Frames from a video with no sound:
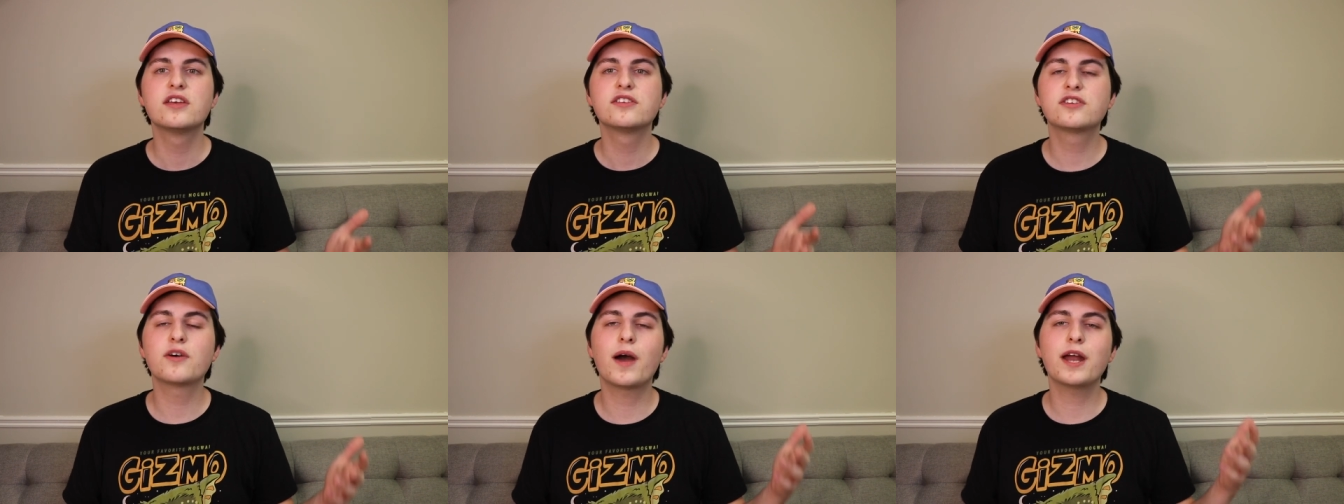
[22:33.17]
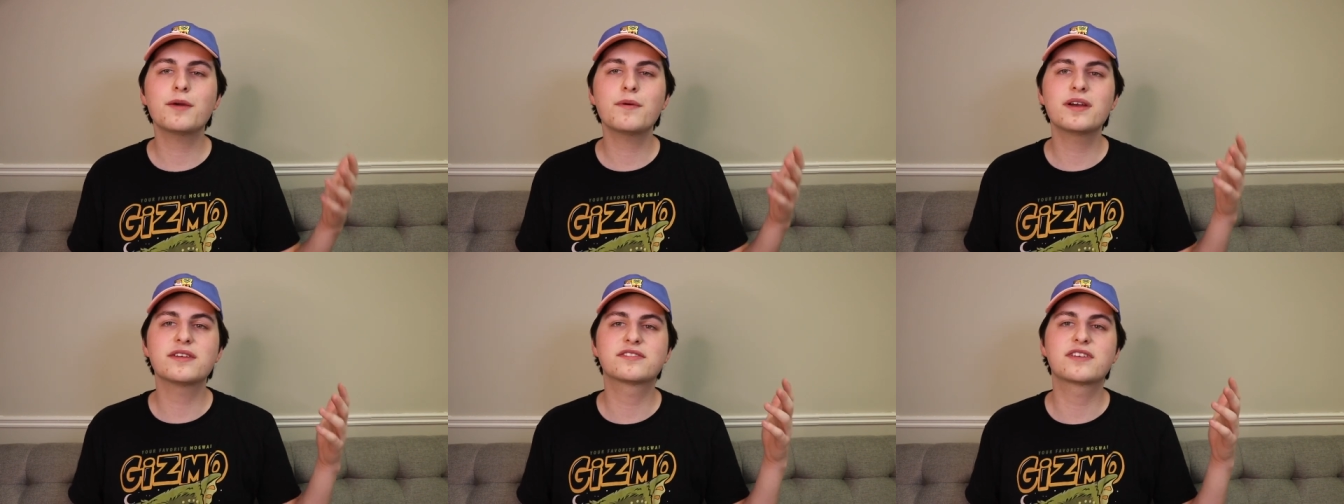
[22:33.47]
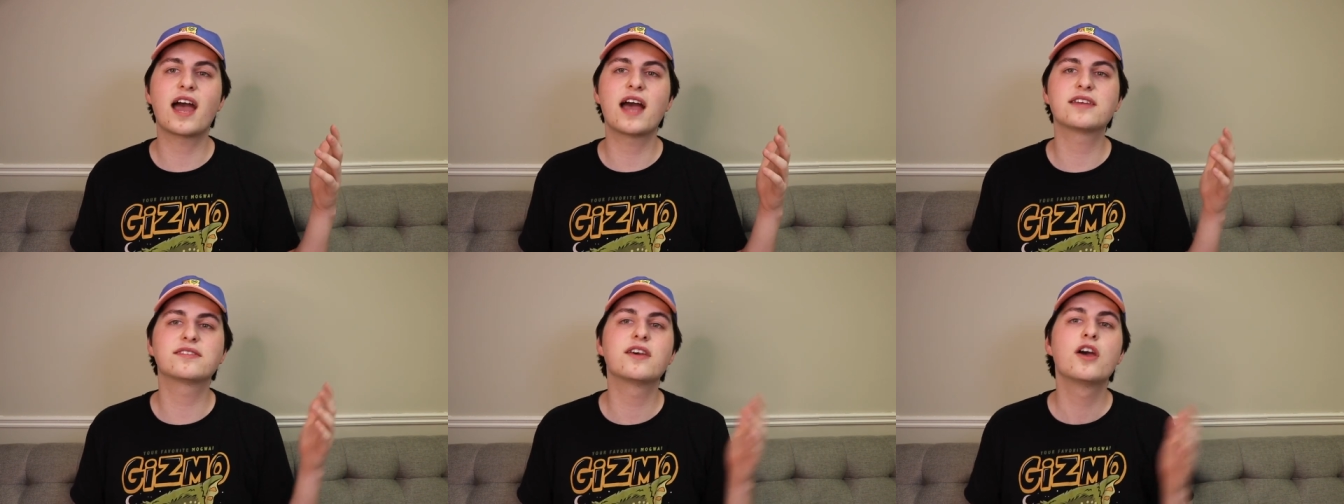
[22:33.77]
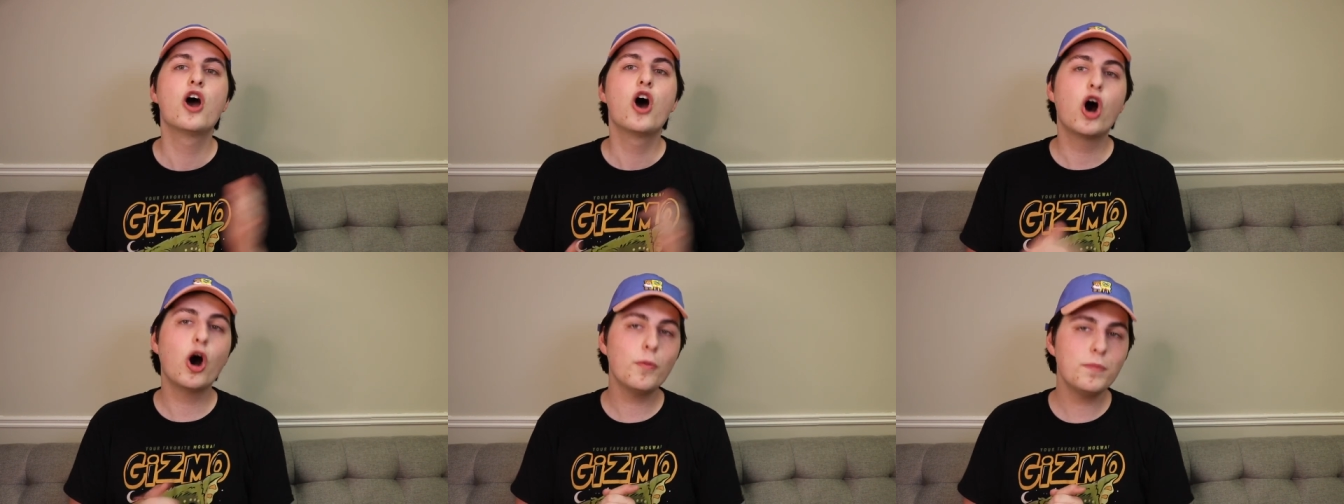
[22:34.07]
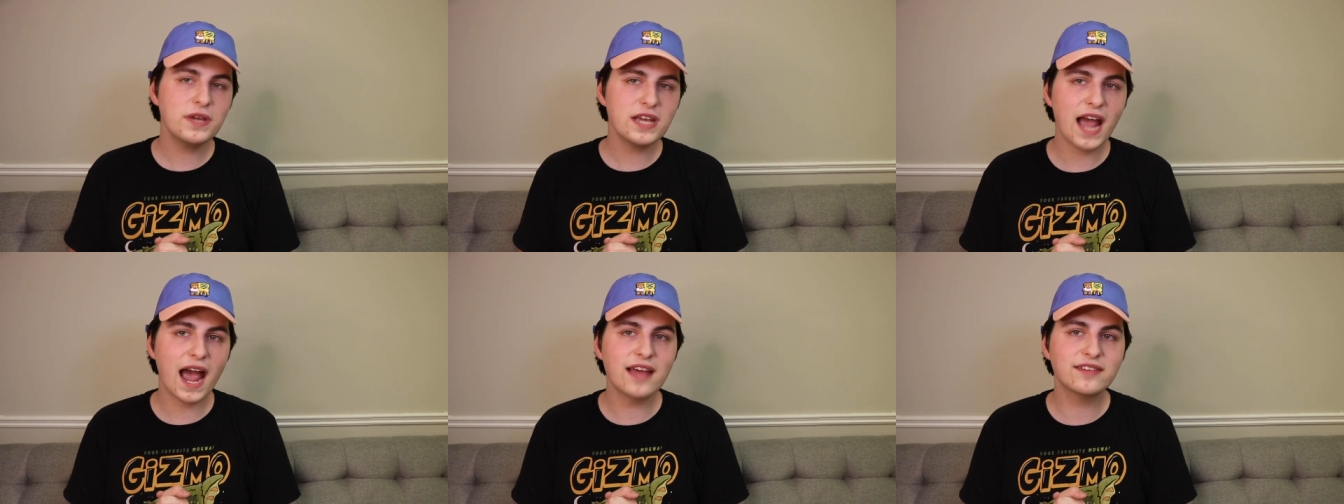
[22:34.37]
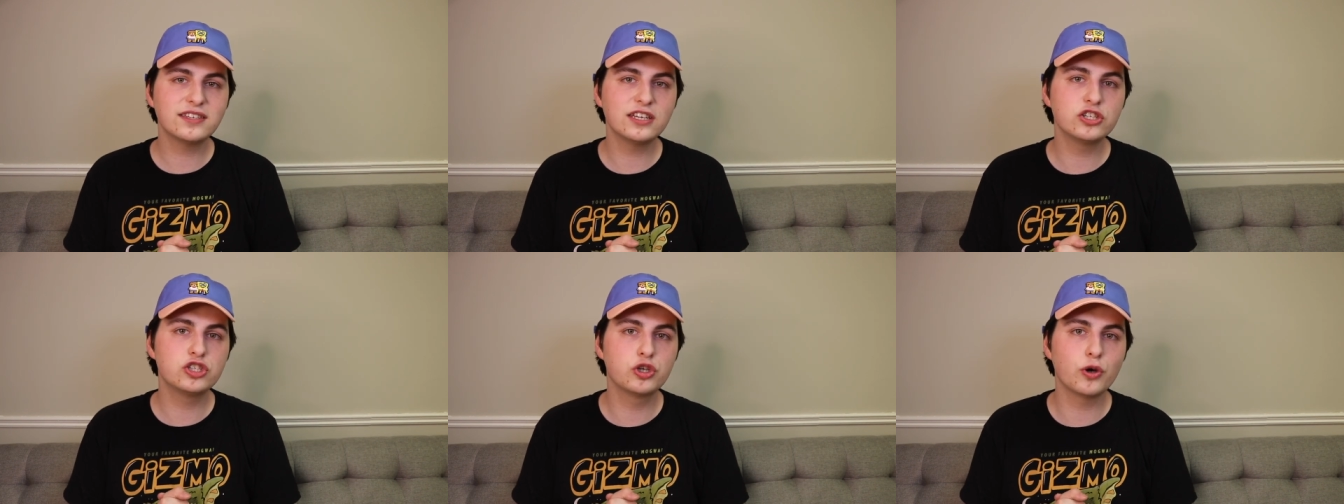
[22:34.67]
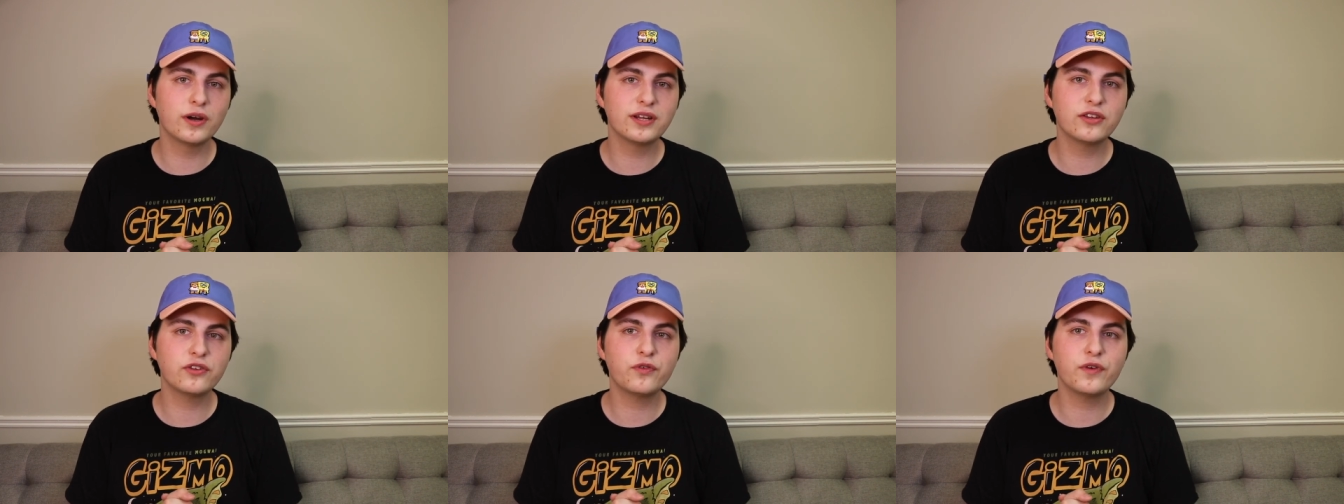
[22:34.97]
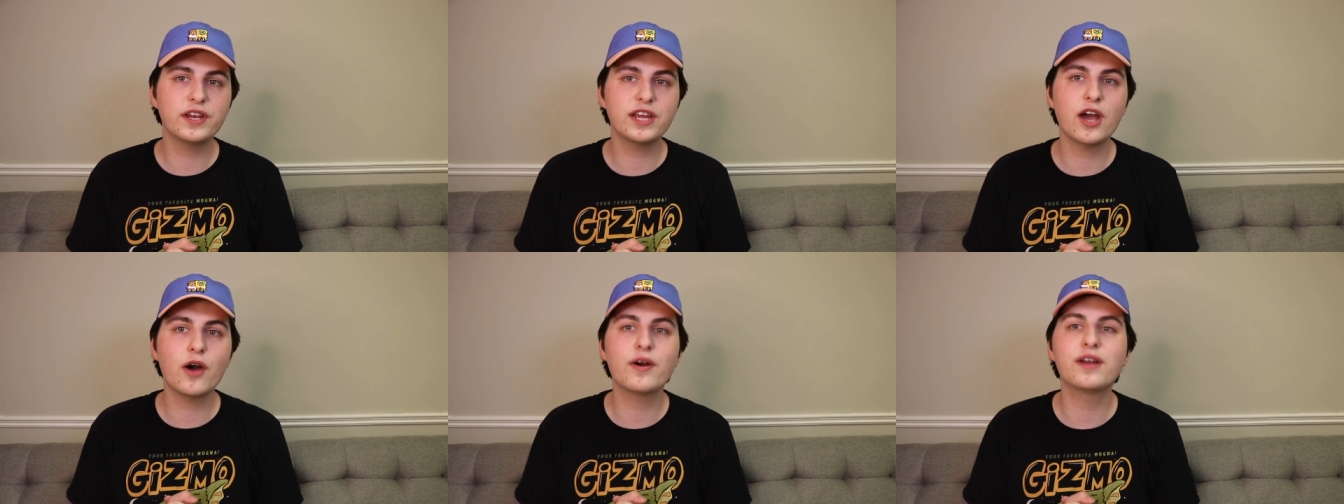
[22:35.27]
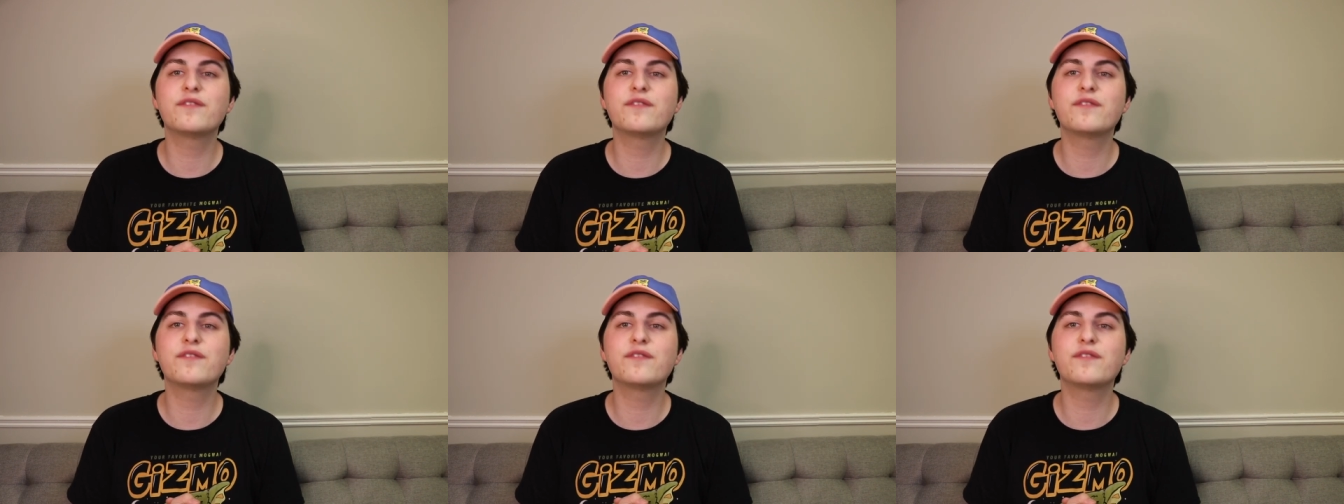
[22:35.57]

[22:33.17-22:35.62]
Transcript: So anyways, guys, hope you guys enjoyed this video,